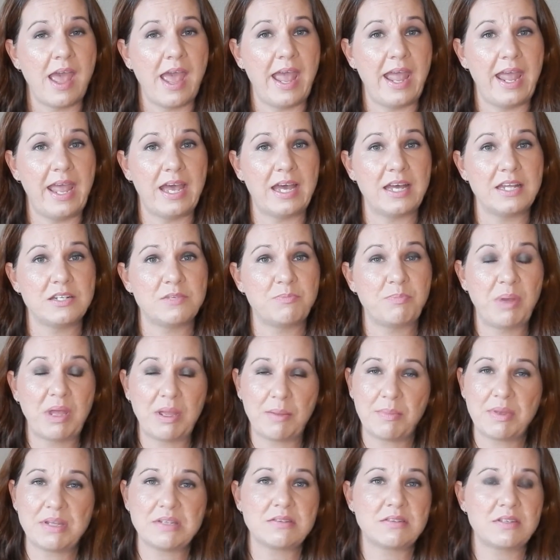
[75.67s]
and
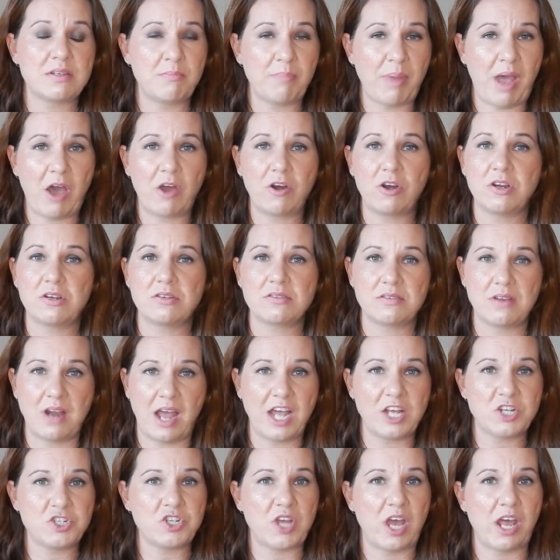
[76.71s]
pigments and powders and
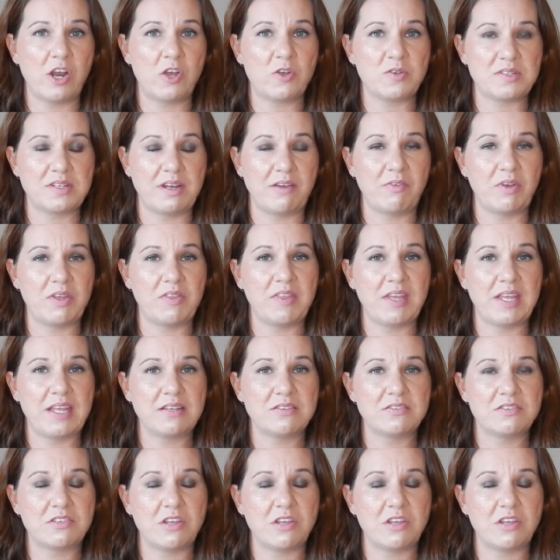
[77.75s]
eyeshadows and everything.